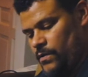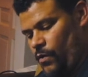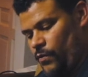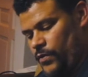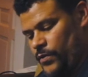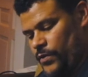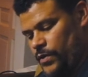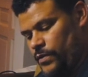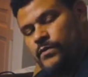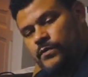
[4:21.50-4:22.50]
over
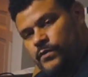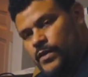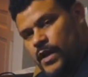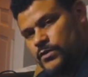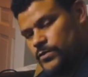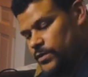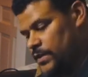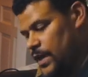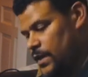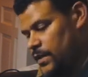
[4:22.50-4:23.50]
the actual
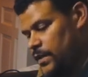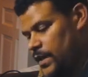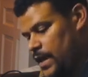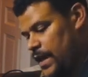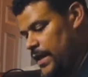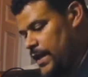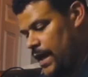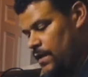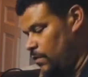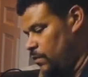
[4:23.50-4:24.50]
cell and not hanging
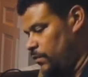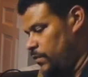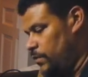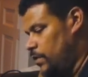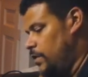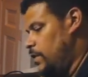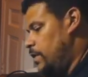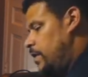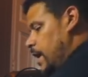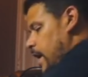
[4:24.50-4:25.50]
out over
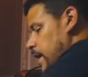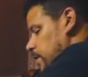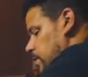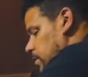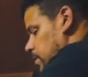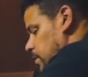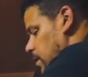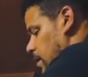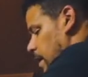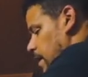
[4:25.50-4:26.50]
the edge.
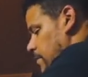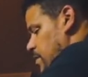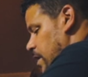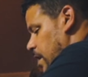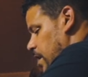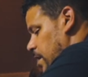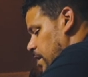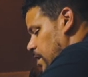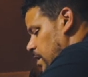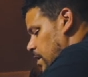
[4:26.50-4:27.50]
All right, I've seen
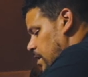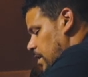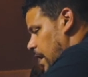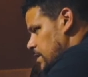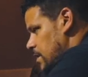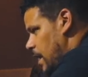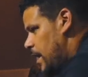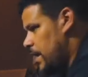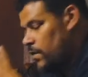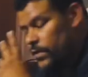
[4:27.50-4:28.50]
last
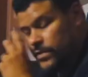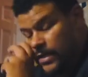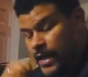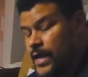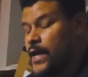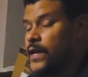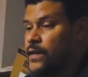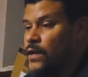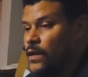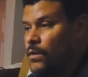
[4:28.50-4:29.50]
night or today I
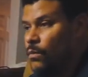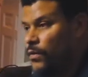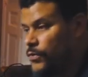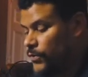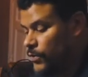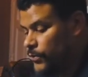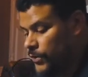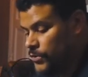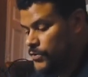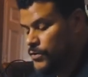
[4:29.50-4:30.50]
went through
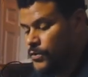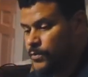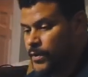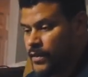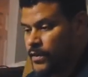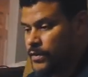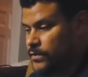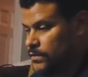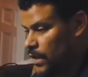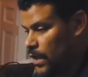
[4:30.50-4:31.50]
YouTube and
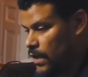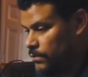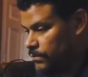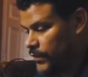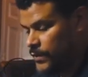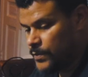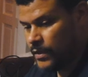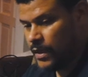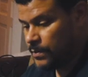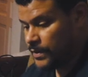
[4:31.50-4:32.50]
Facebook and
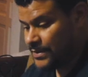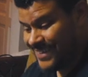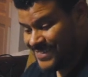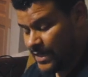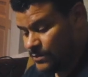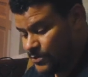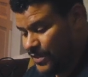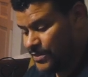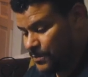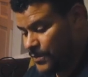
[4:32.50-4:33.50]
a lot of places. And actually, I was
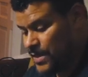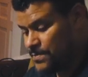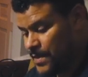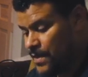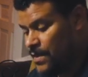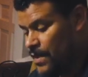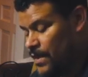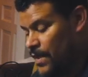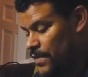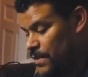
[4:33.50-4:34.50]
really surprised about
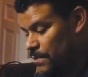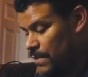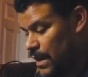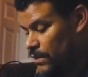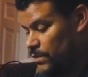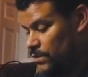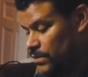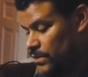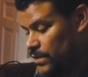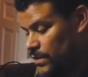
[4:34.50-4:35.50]
the amount
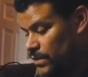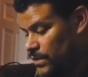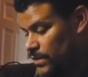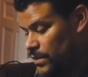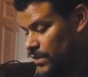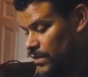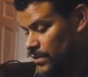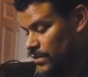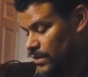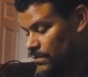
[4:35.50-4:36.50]

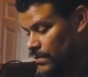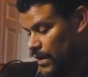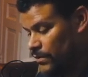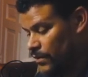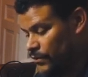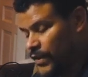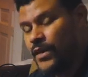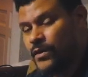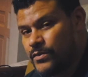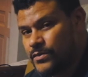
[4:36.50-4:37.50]
of
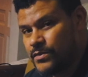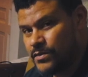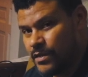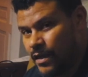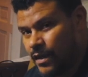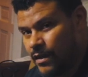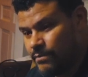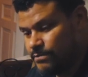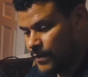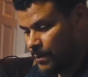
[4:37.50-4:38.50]
videos
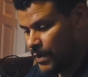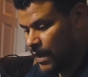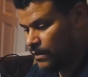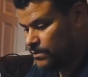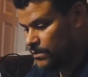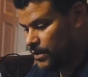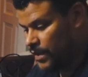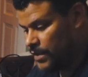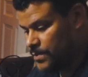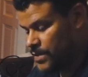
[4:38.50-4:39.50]
about
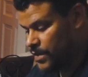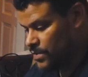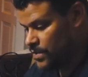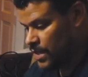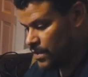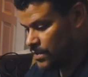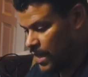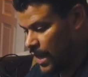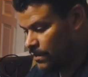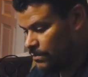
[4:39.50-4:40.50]
these particular cells and
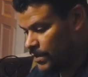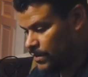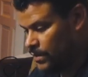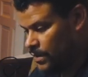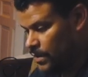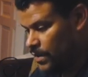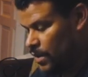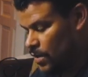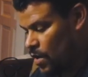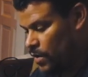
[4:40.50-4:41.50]
how to build
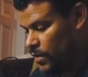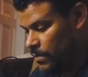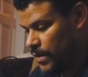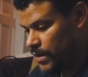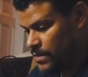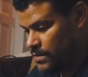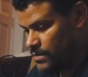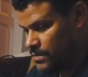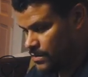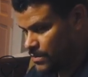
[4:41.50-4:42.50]
car audio
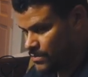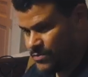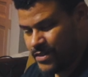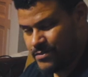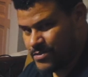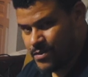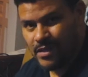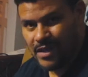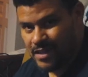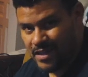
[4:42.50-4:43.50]
banks. There really was
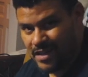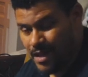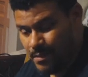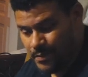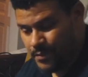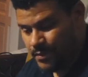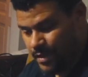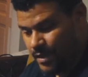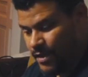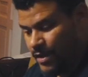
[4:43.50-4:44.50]
only like a couple,
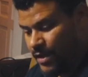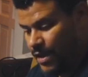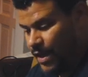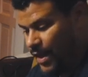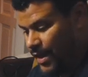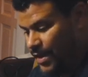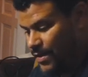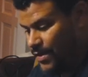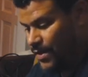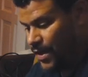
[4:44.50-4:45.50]

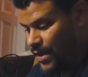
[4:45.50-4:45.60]
and